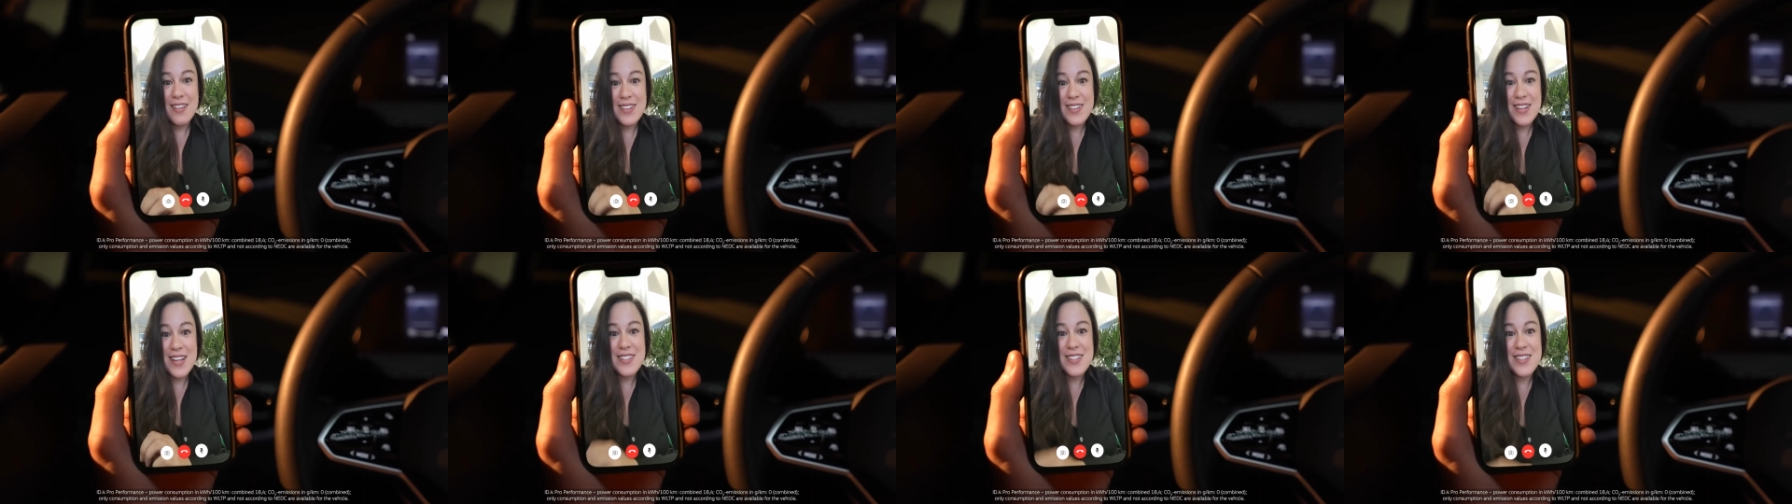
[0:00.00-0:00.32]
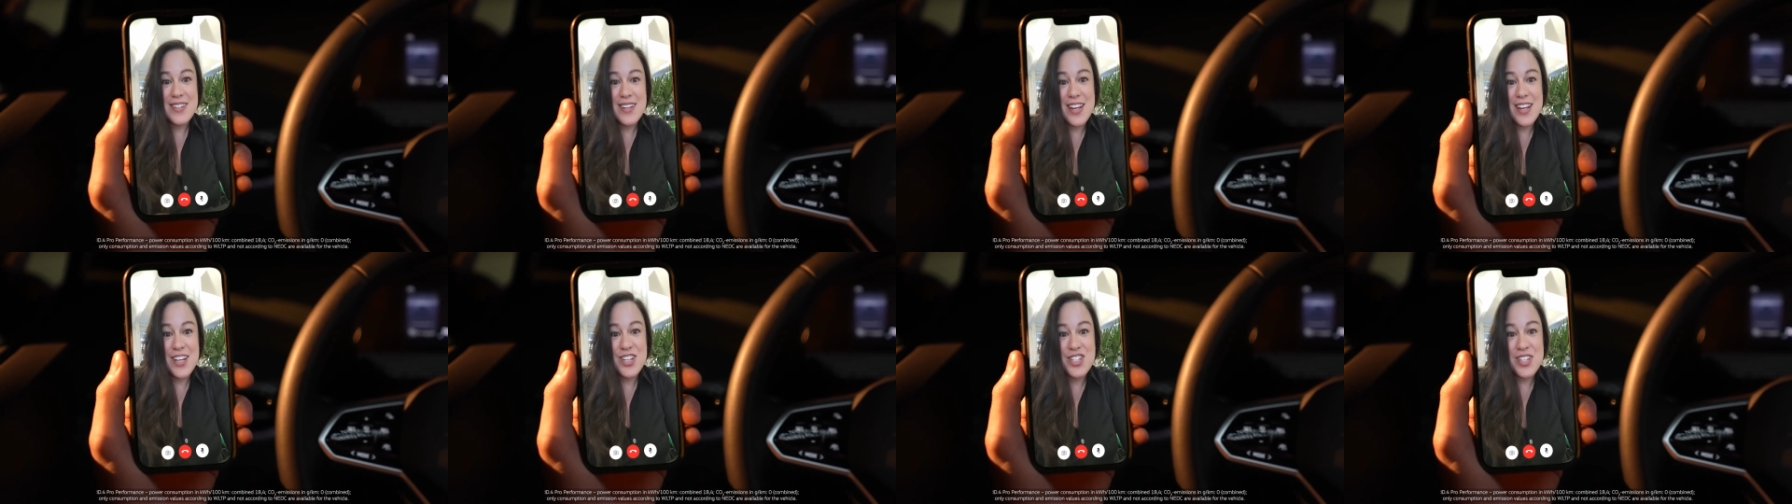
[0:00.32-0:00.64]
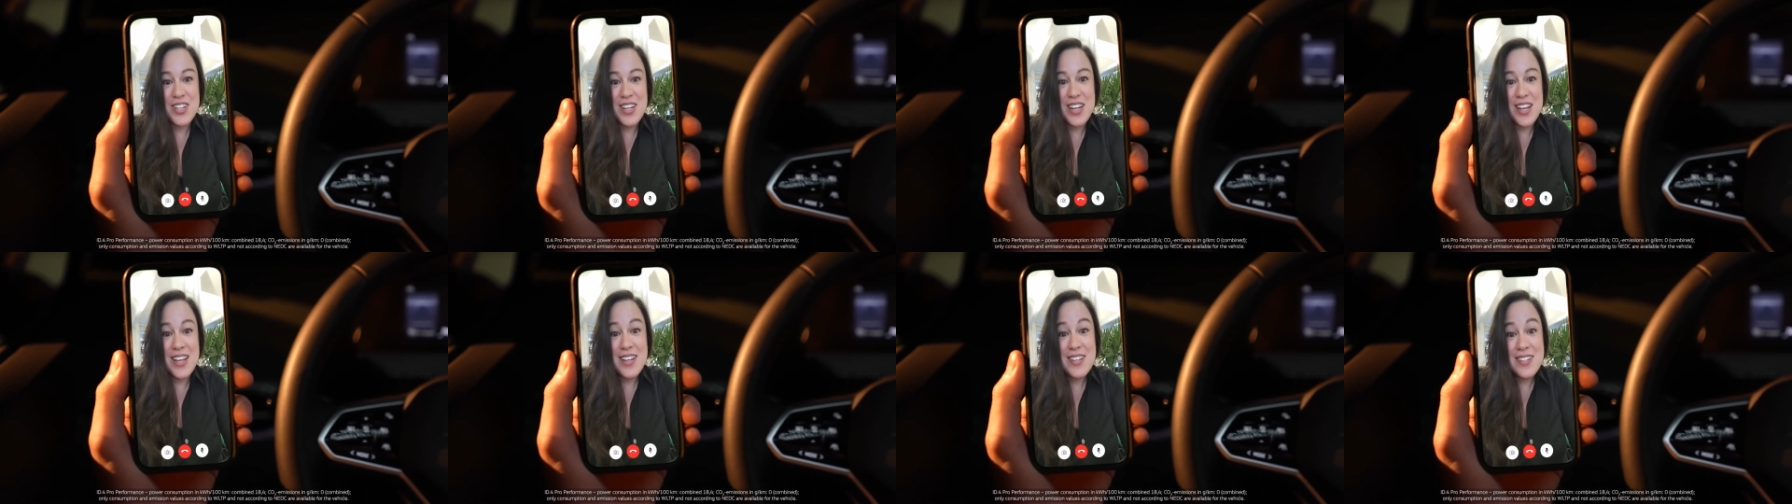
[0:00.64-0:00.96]

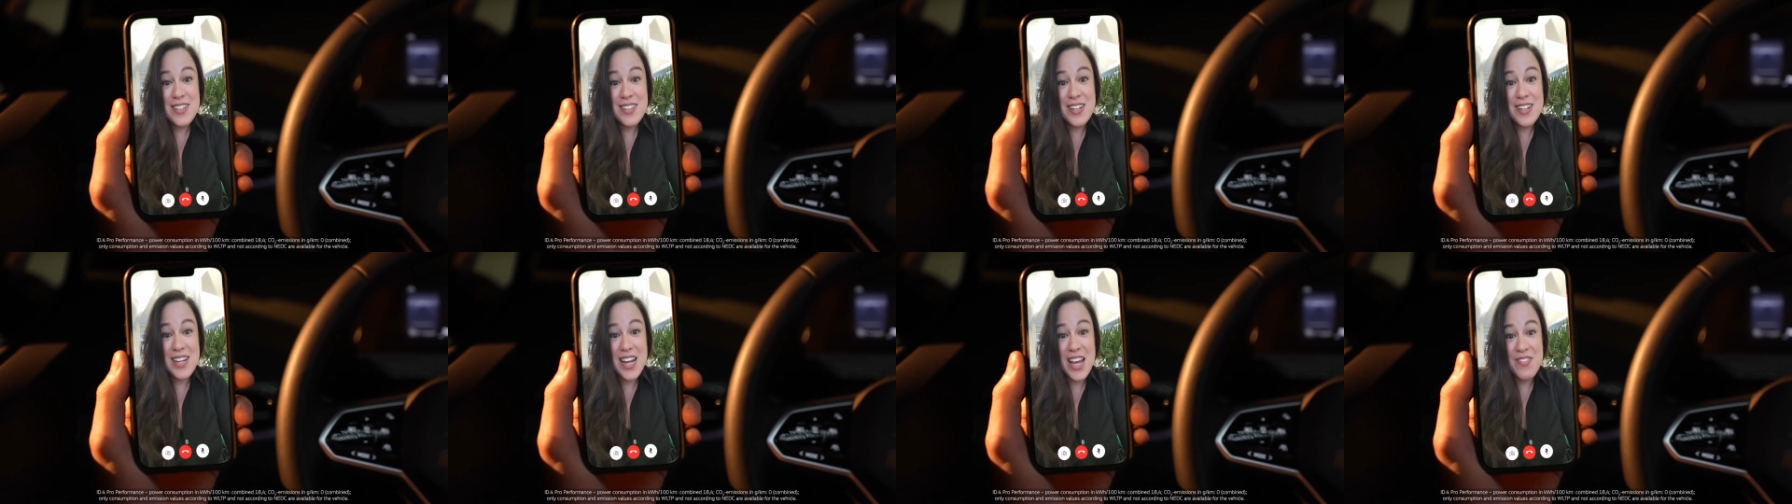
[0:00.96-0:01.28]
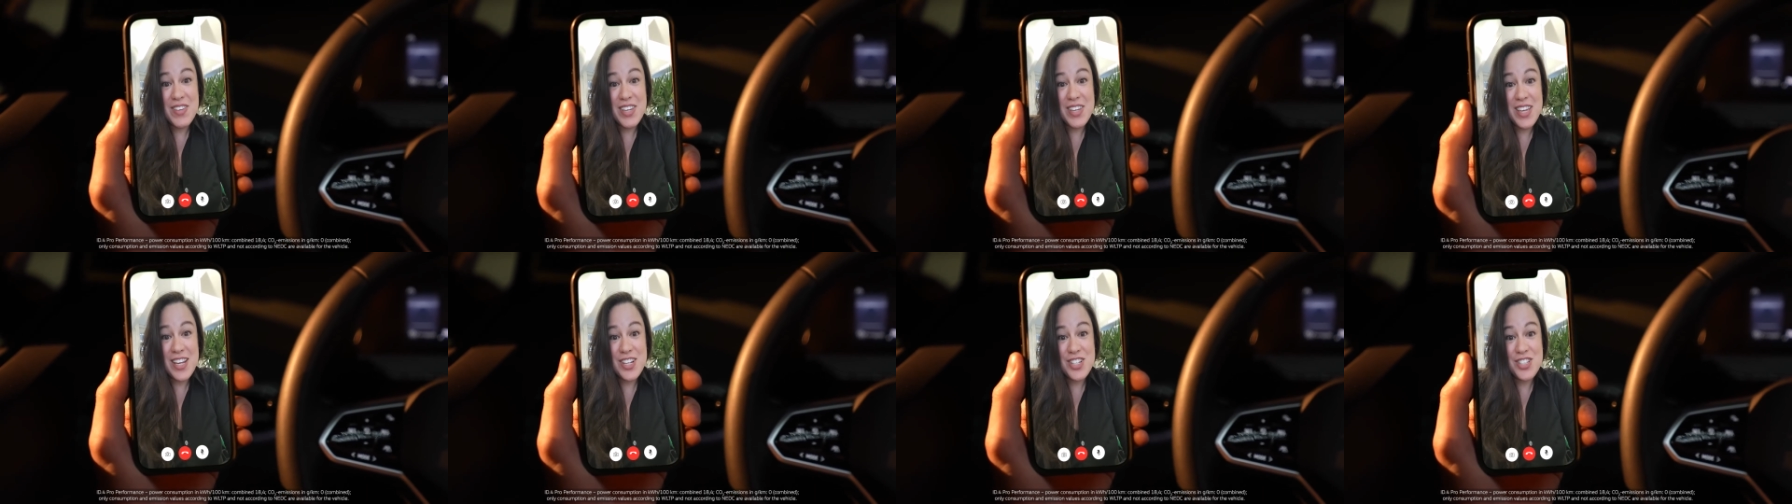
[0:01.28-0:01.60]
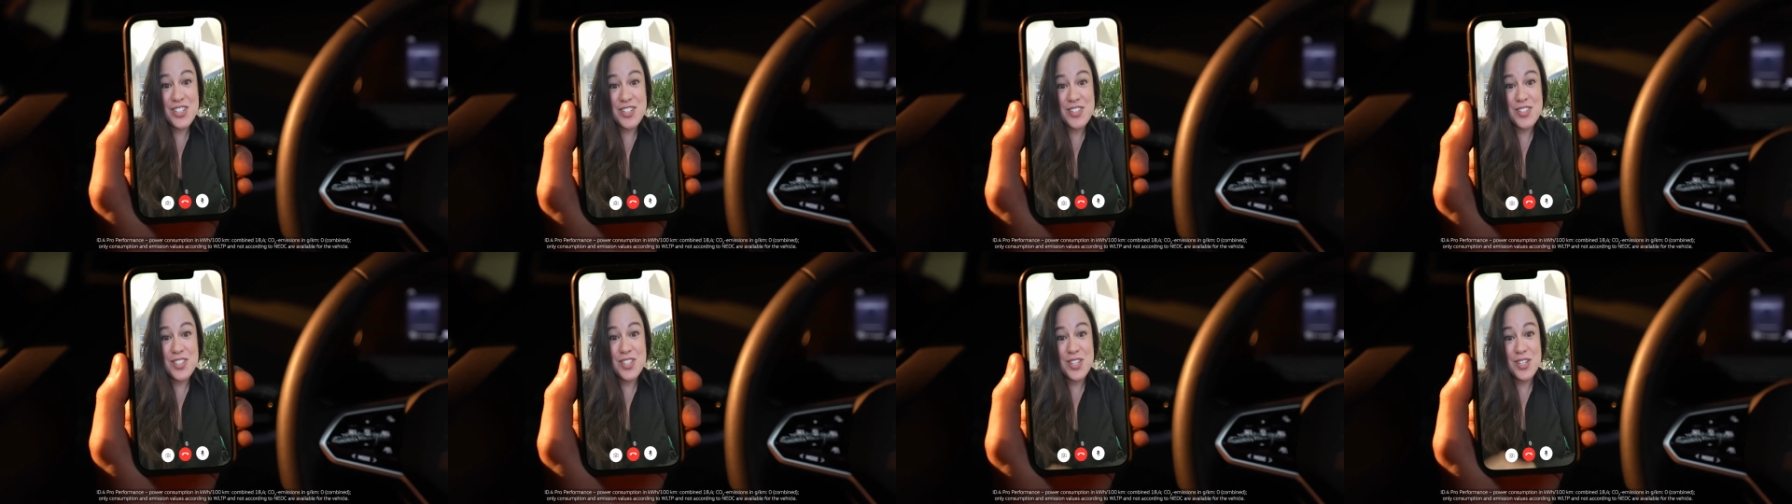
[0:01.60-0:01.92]
destination into the
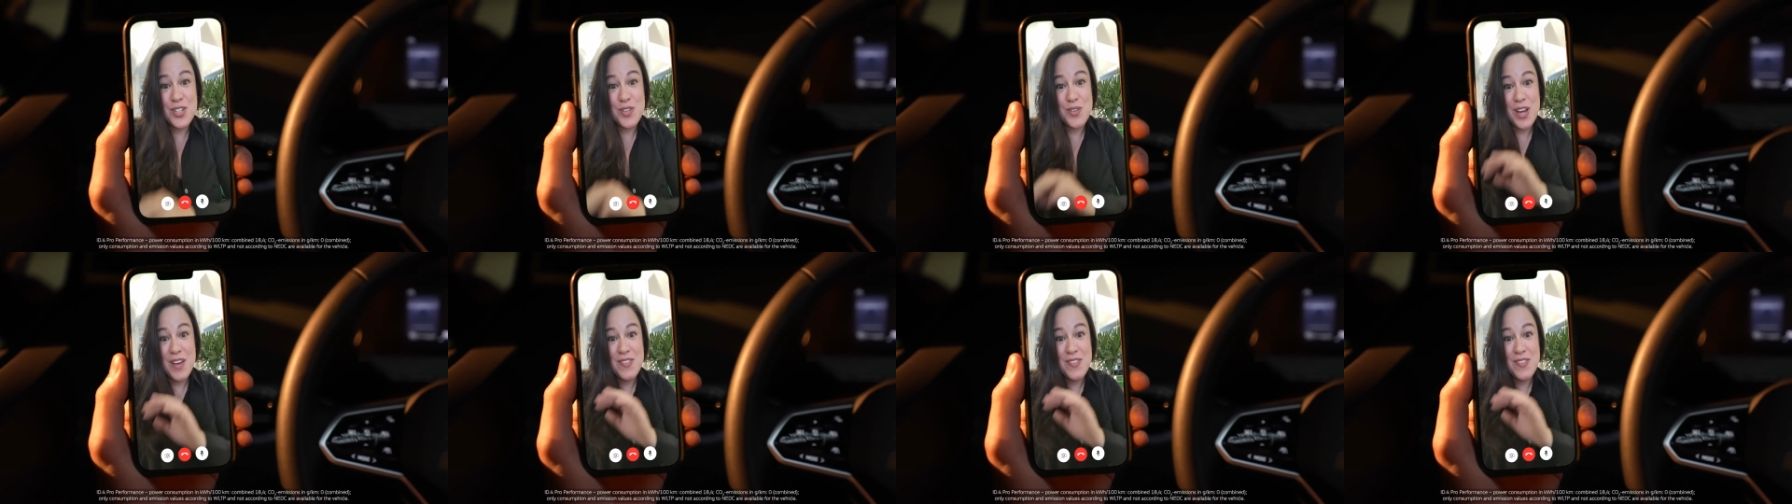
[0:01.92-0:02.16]
navigation so you